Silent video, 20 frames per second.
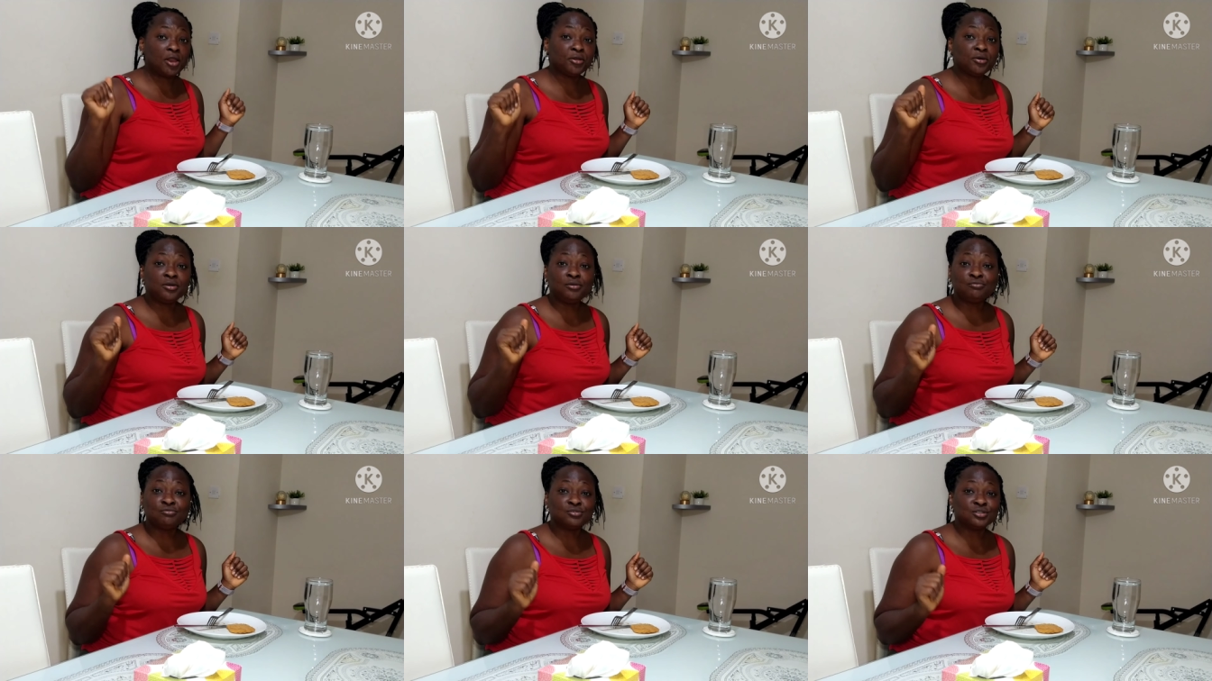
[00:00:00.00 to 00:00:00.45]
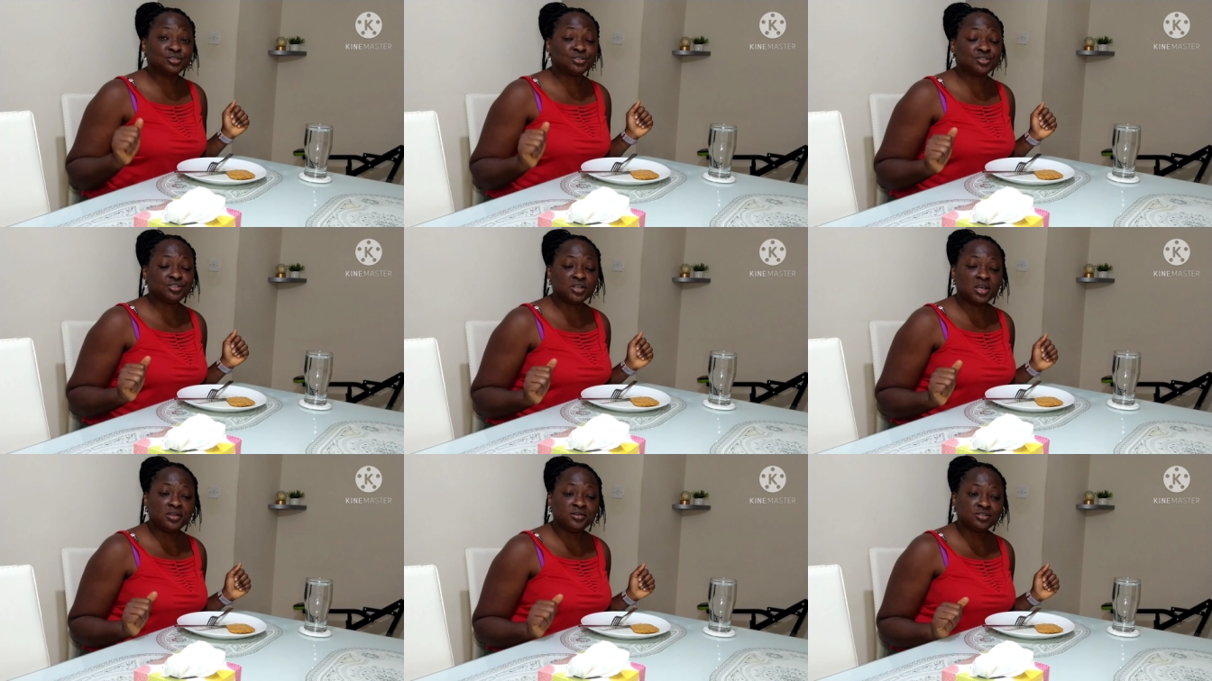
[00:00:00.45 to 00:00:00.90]
I don't even
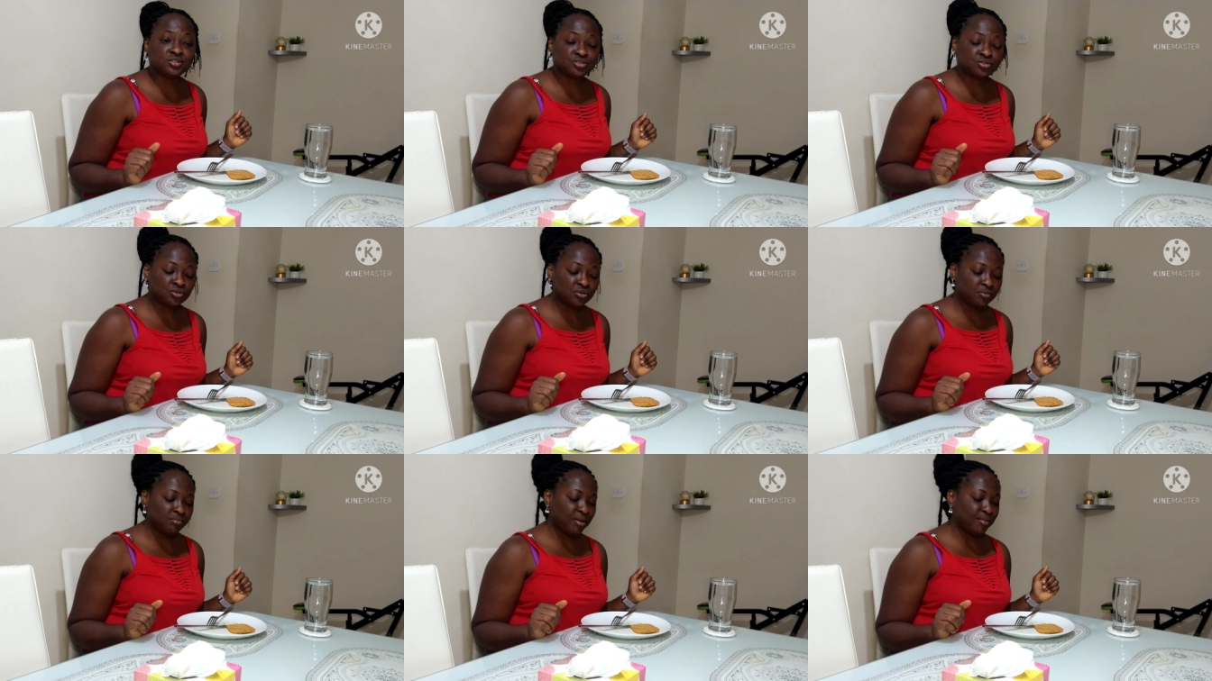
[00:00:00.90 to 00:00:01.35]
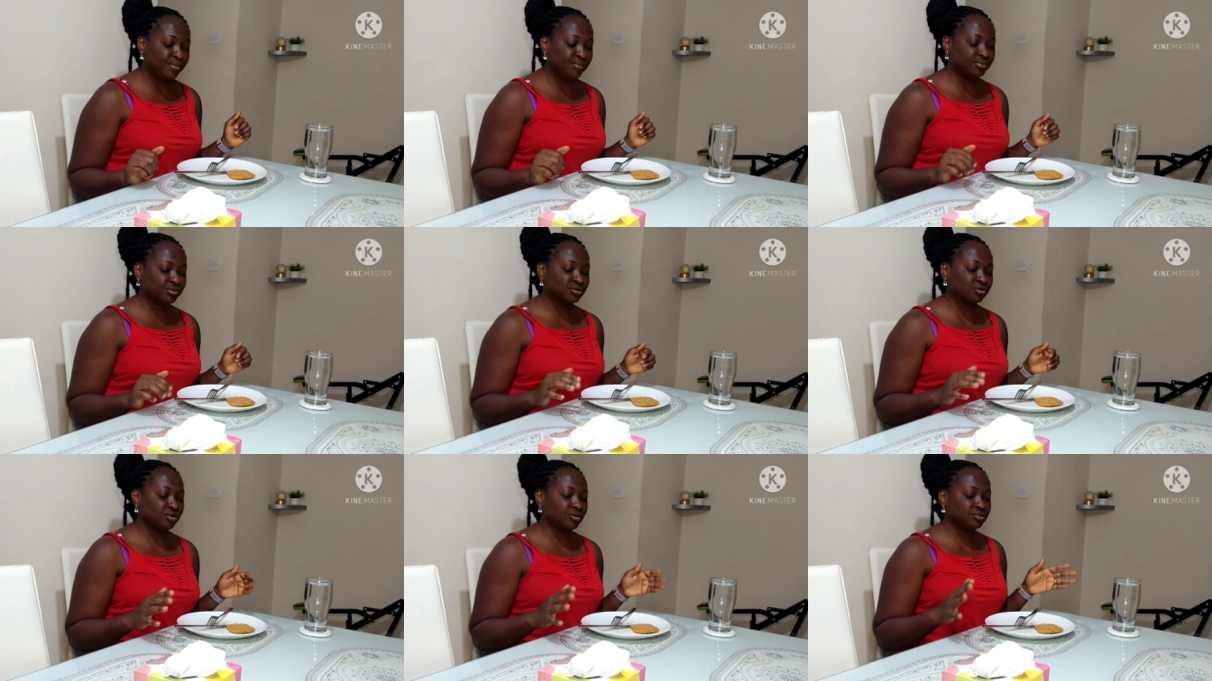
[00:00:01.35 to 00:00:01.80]
want to get this story maybe
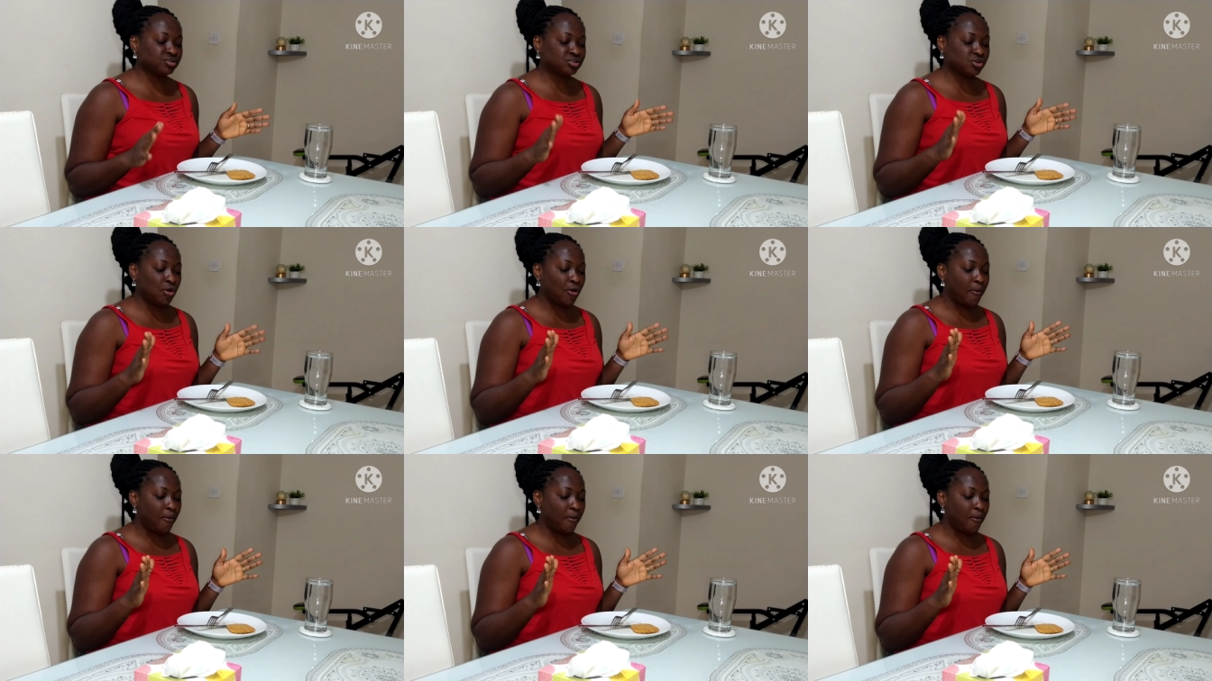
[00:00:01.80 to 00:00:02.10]
because